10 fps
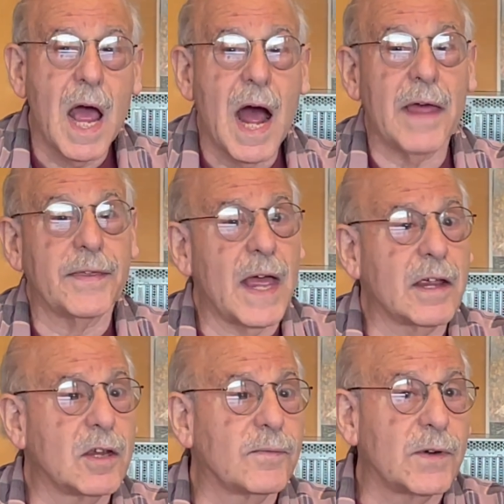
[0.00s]
I
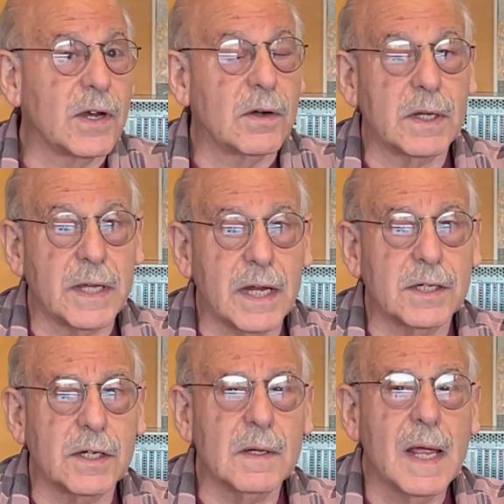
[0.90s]
thank you for your
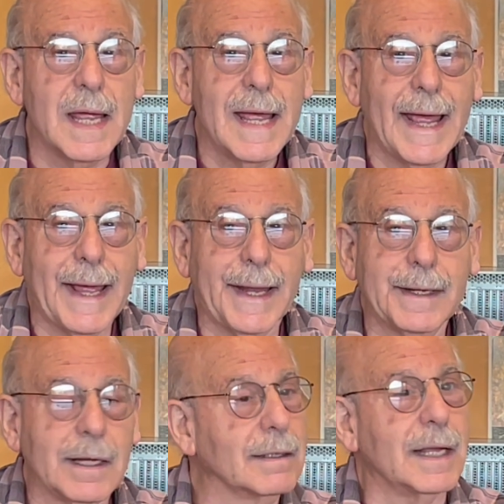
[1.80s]
attention,
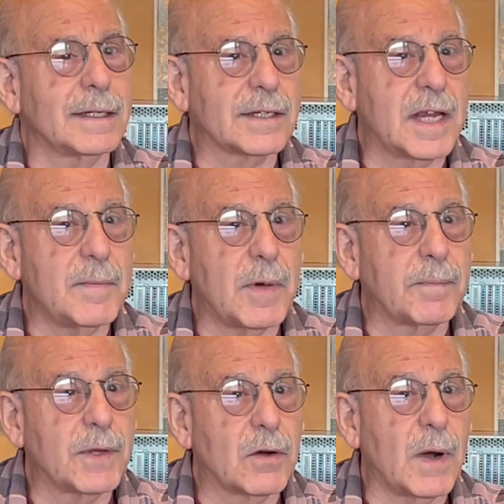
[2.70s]
and let's keep
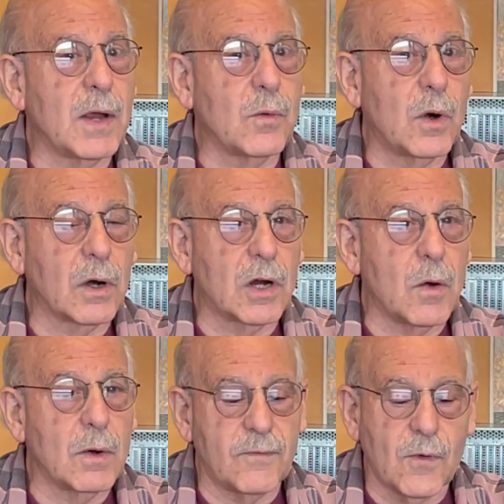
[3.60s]
up the great work
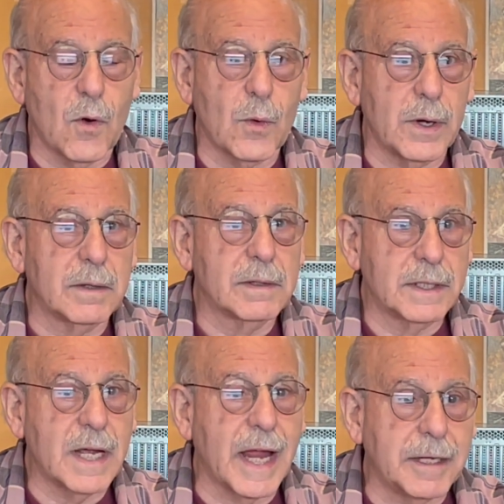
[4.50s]
going forward.
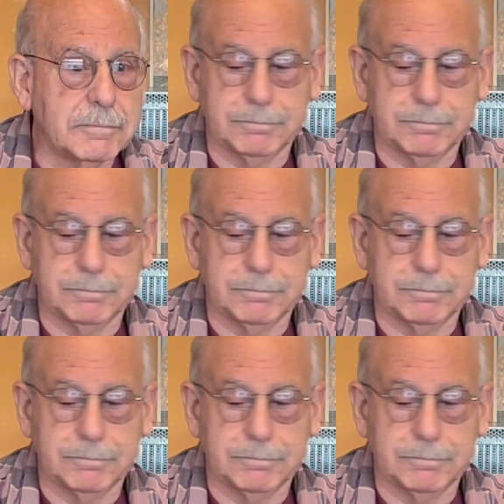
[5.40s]
Good night.